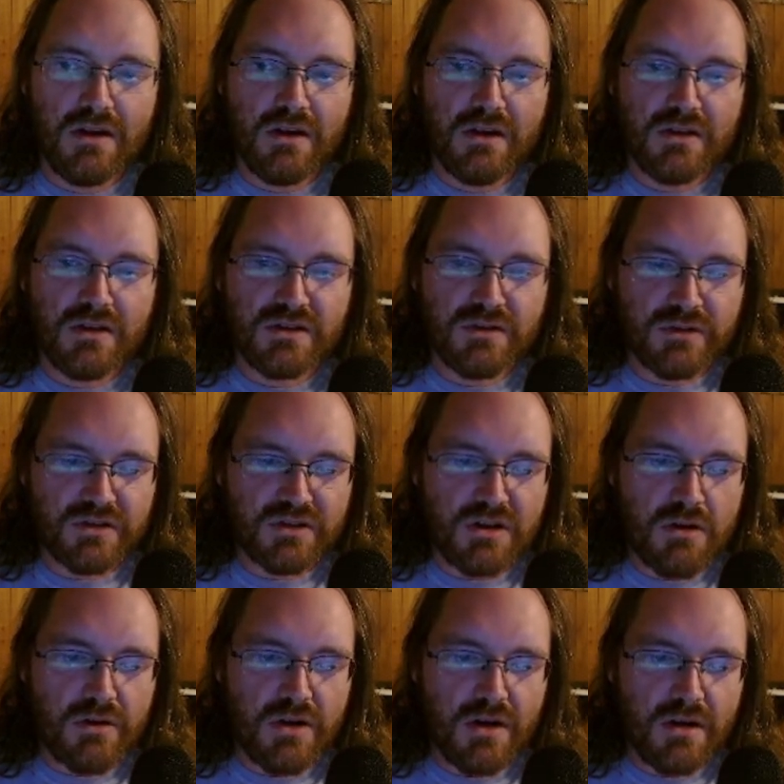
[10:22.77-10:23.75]
So what's
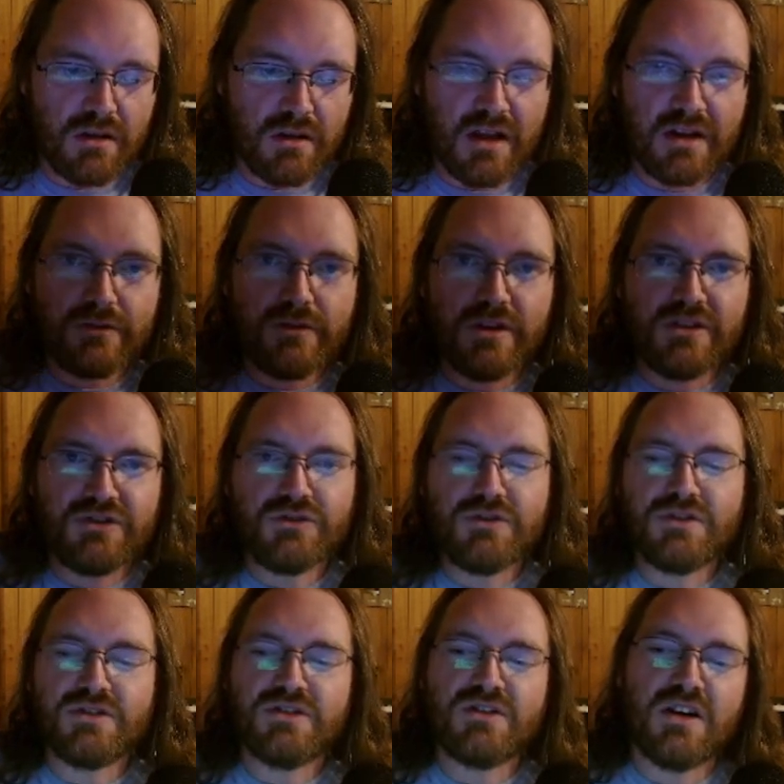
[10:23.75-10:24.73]
going on? A lot of
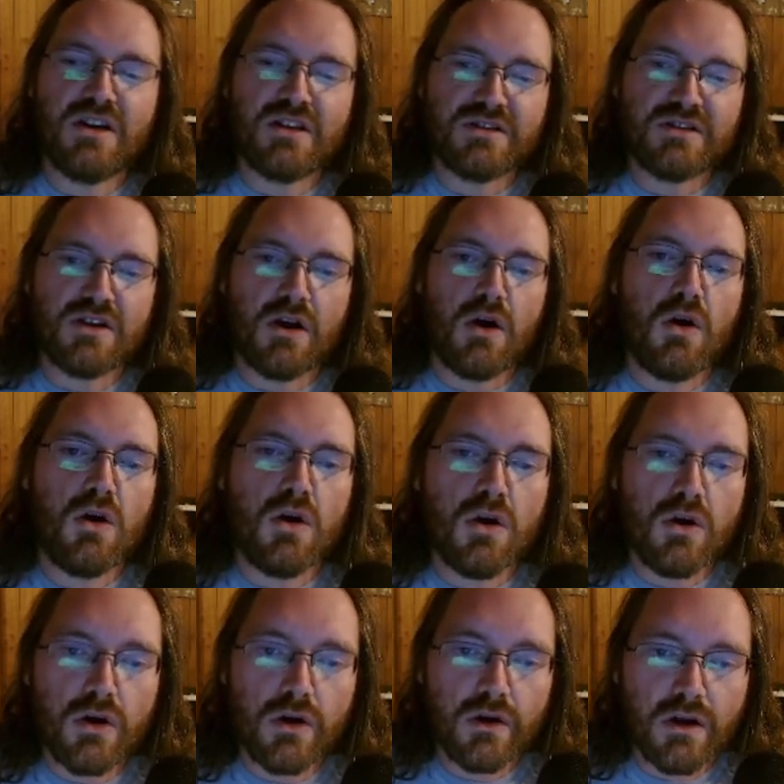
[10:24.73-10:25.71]
restaurant stocks
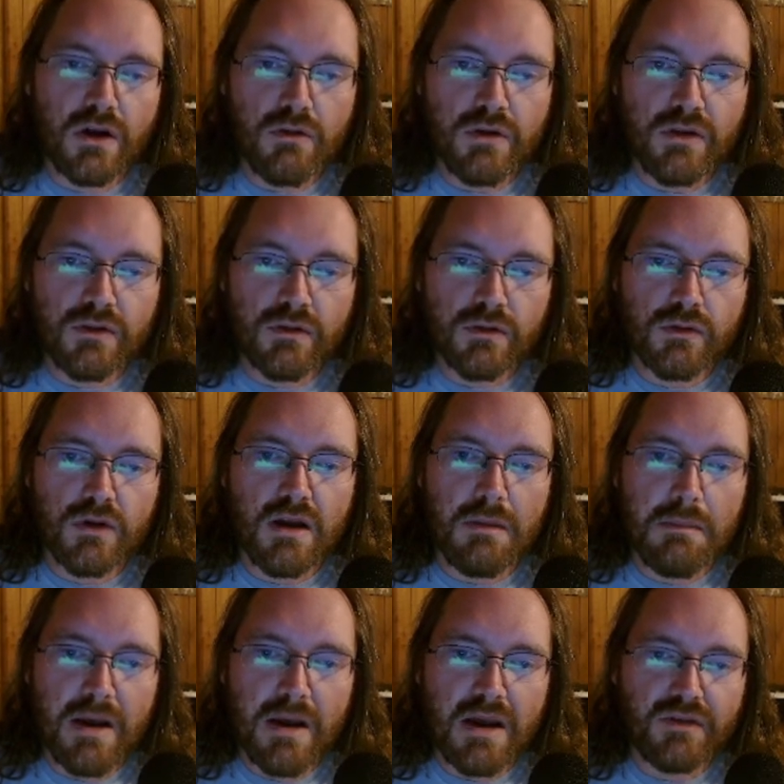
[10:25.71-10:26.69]
are going through a
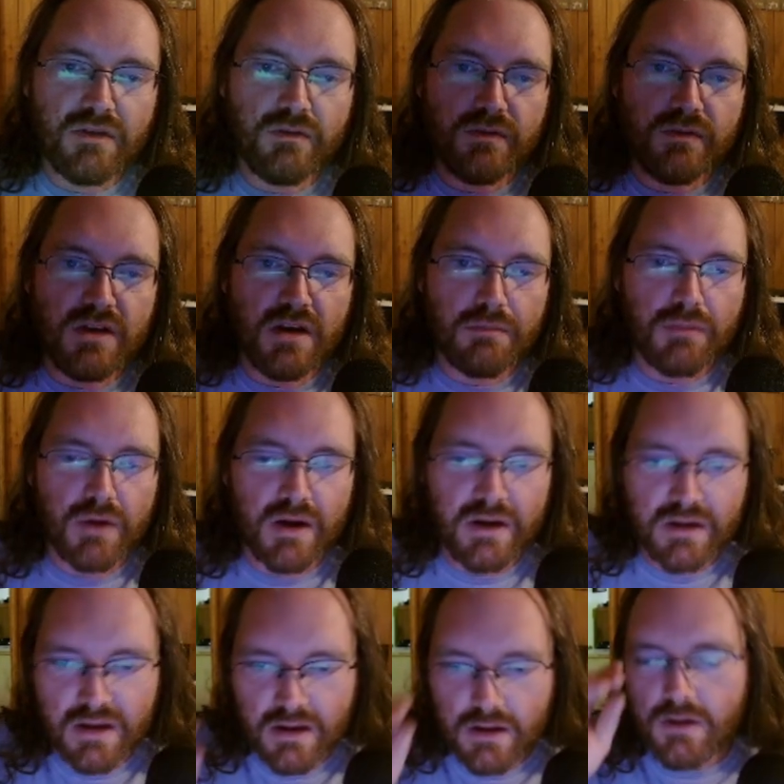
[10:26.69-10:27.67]
massive dip
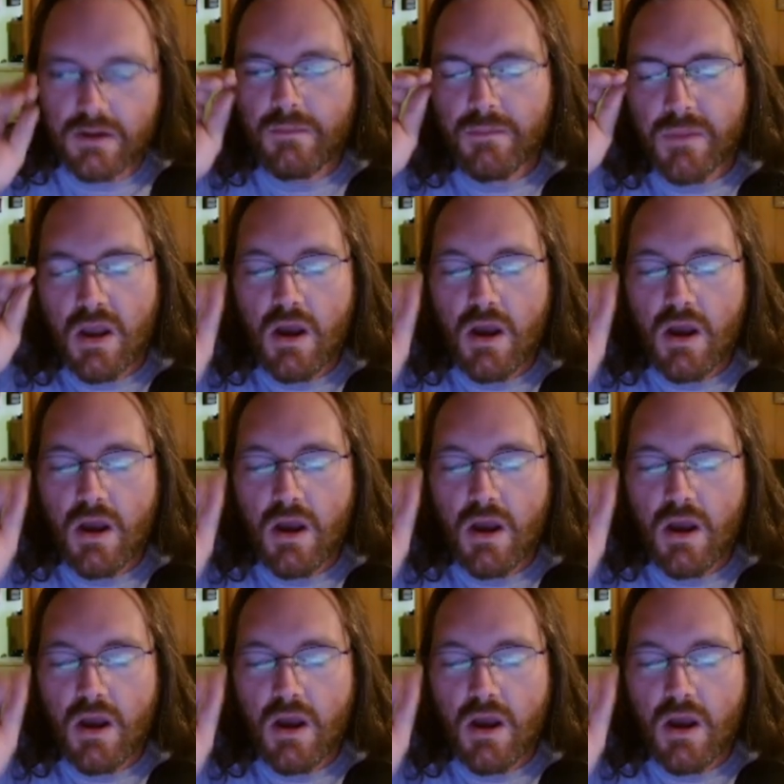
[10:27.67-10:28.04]
right now.